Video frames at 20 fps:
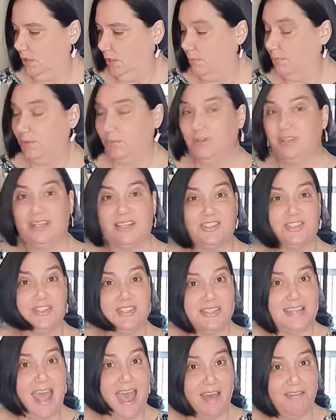But really it's
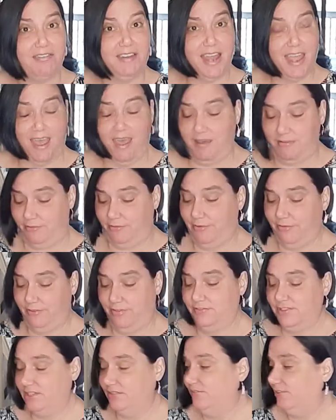just half and half,
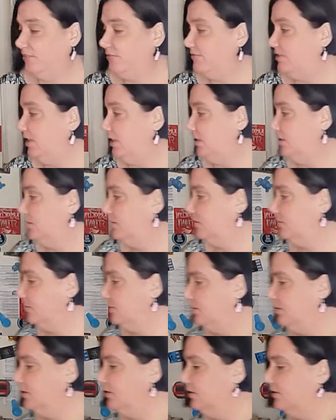50-50.
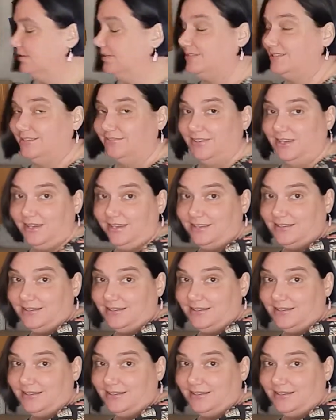Let's see if I can get